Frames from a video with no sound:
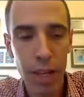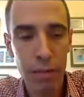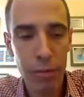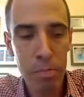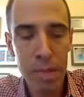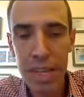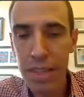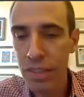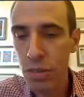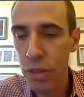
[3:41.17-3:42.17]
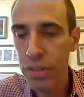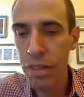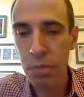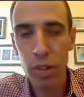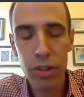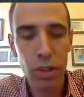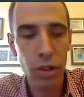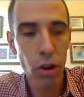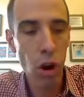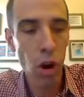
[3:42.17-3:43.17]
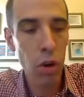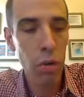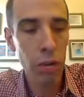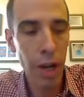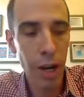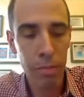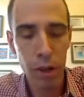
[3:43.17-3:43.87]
for me, it's sort of similar to all